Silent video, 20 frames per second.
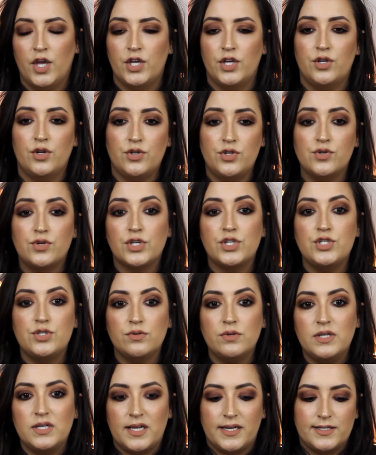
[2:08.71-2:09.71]
You know, you can
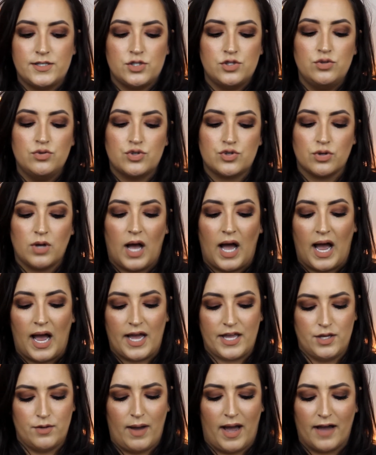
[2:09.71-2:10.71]
do a nice neutral
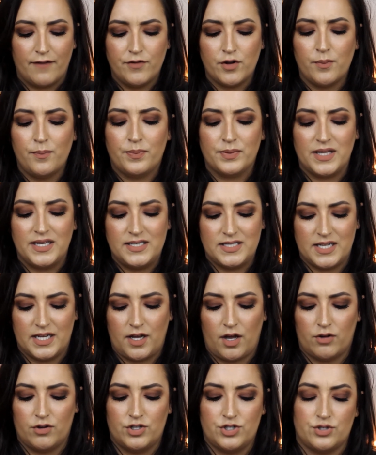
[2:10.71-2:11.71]
eye, you have your
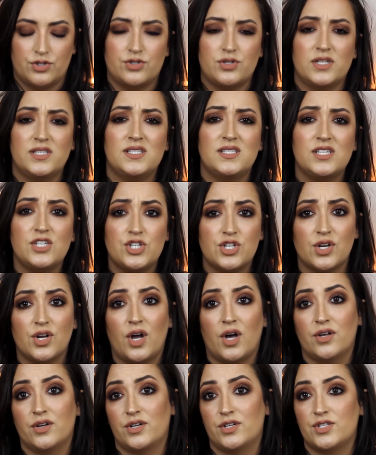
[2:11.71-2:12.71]
blending colors, your transition
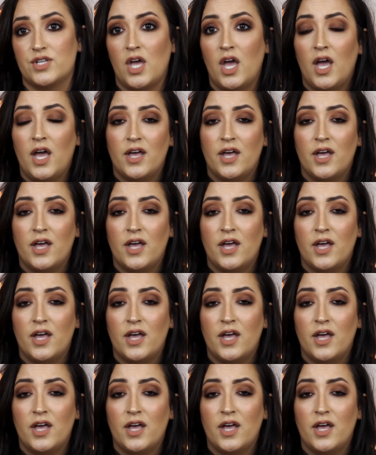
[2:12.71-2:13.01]
colors,